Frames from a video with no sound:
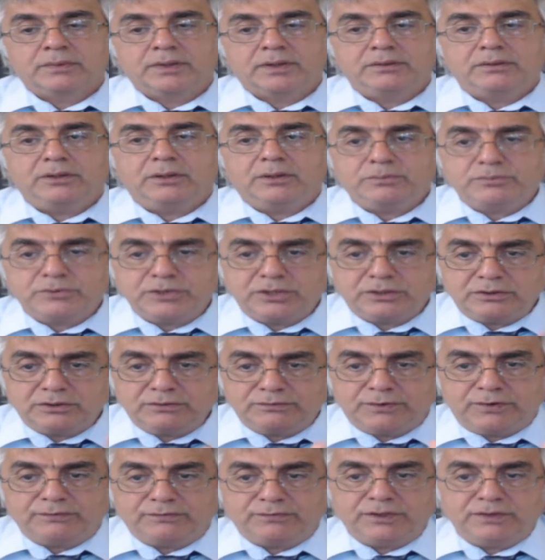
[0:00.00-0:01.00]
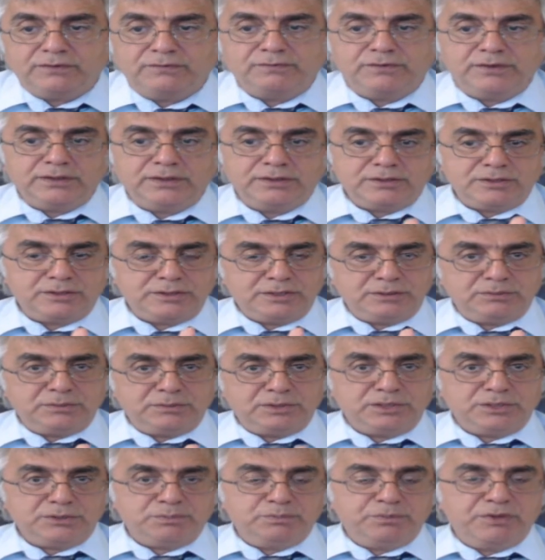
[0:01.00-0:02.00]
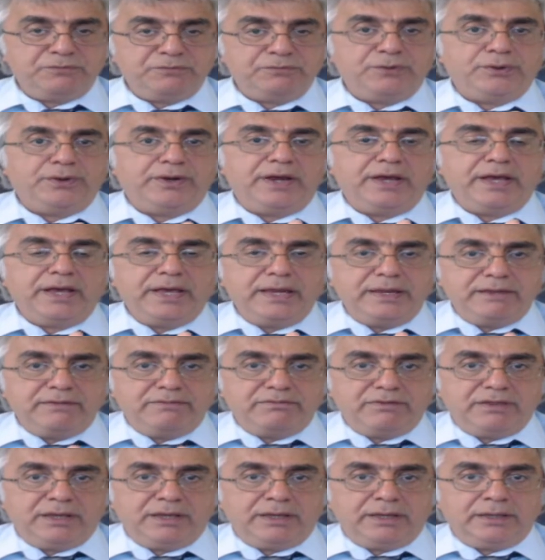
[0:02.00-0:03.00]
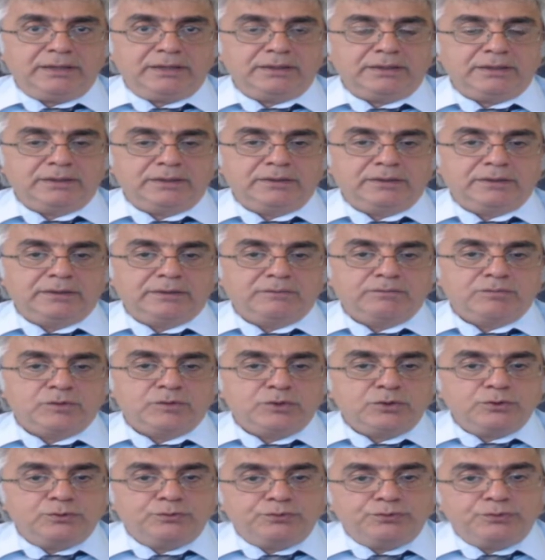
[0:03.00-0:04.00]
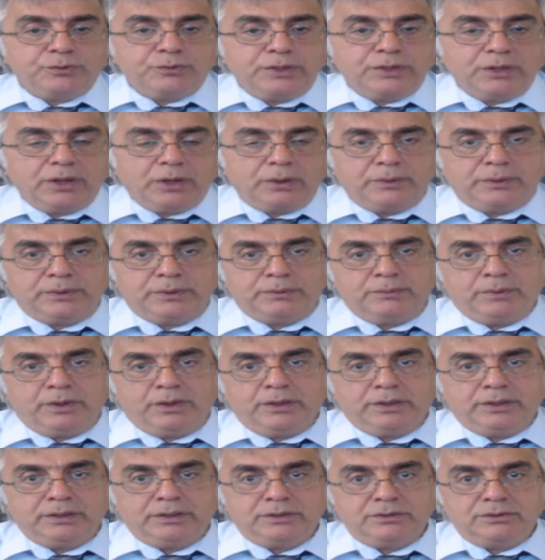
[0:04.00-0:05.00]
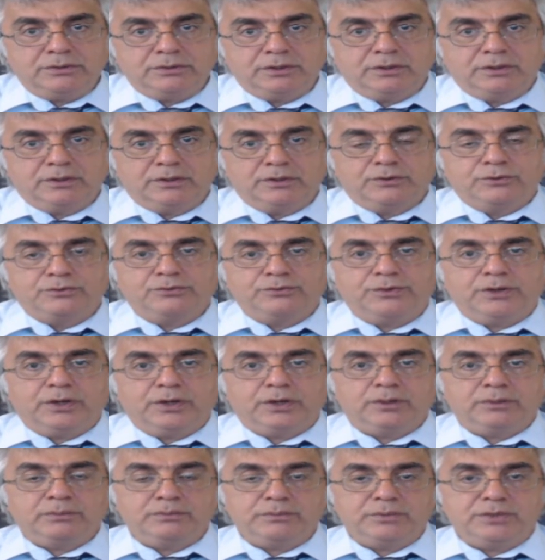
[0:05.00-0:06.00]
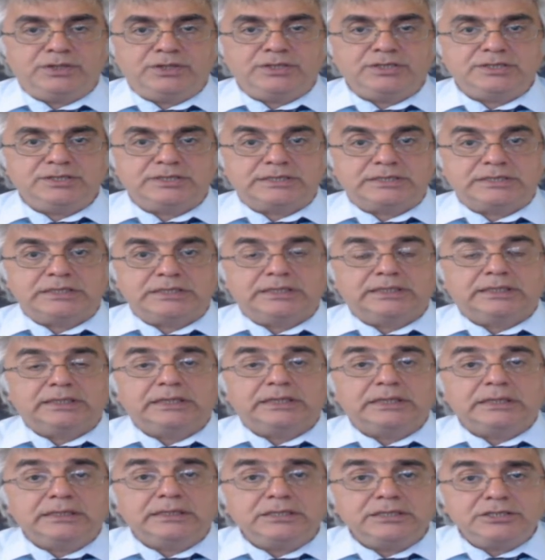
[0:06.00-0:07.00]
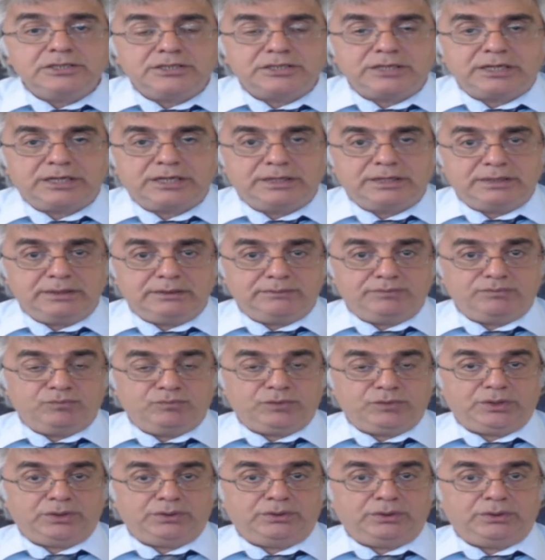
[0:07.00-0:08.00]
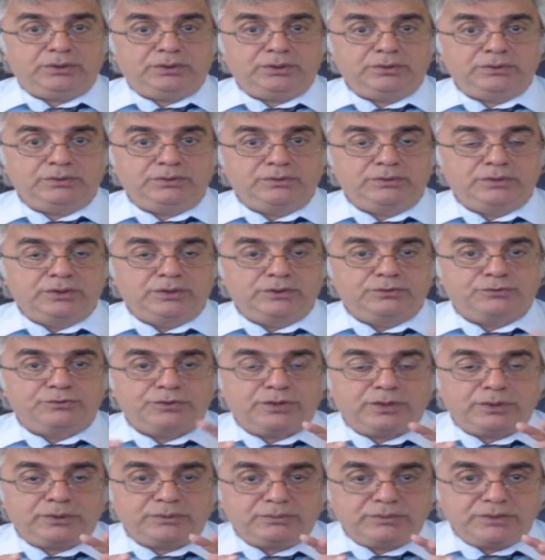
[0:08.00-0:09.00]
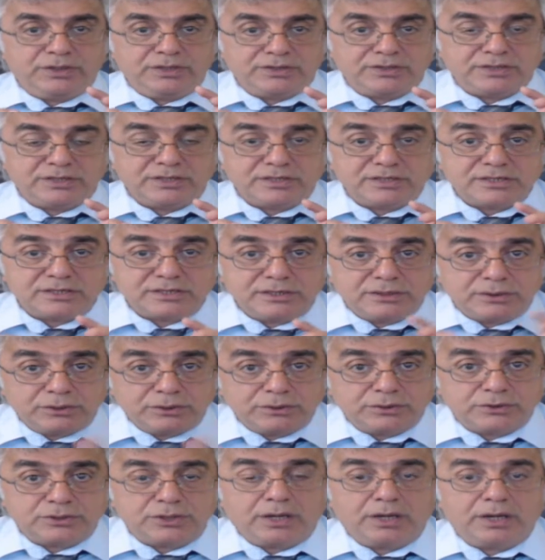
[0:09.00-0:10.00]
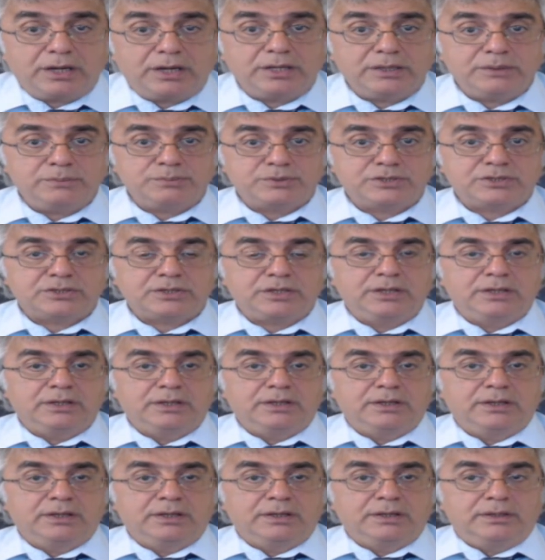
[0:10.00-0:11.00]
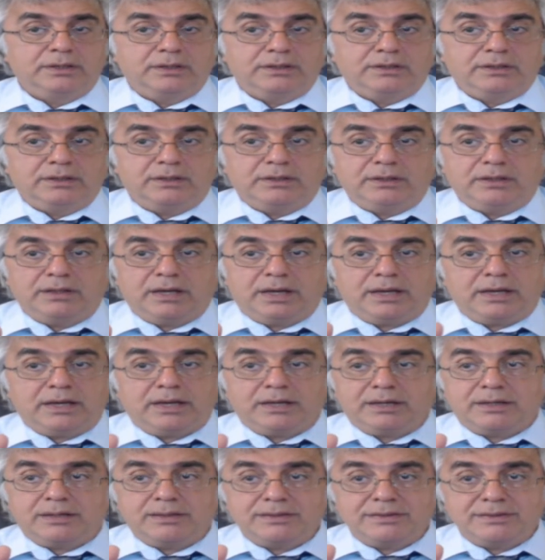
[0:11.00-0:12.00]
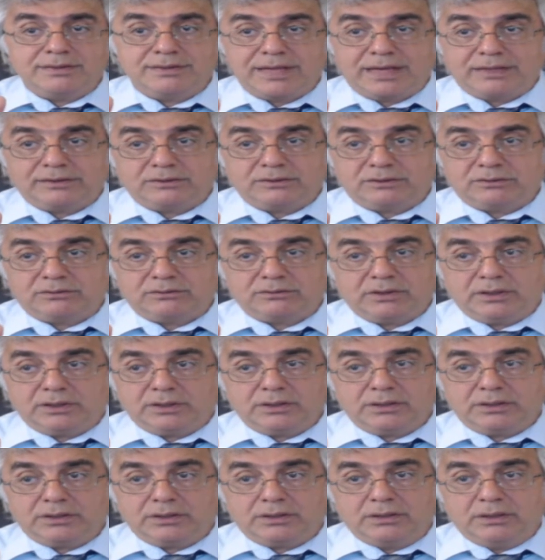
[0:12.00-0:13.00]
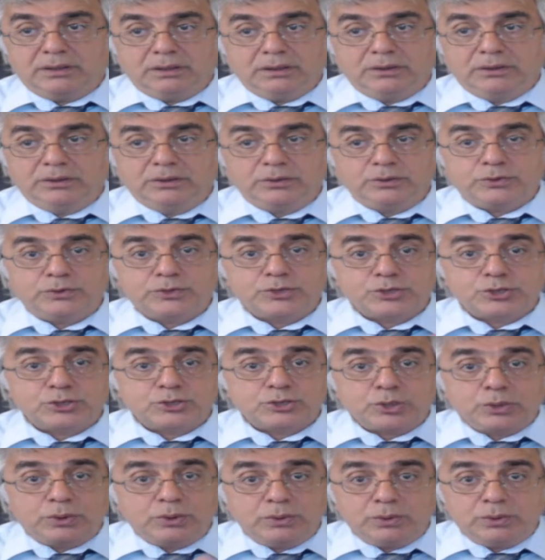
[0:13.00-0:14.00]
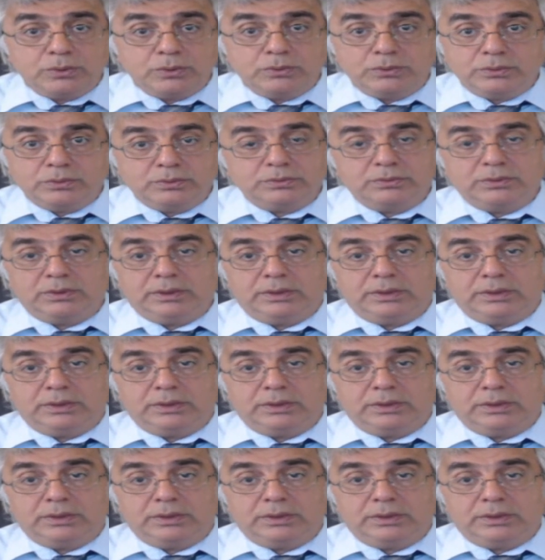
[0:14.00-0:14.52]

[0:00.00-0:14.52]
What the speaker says: the objective of the infinitism is before anything to free our mind from these cliché, you know, from these stereotypes that look so,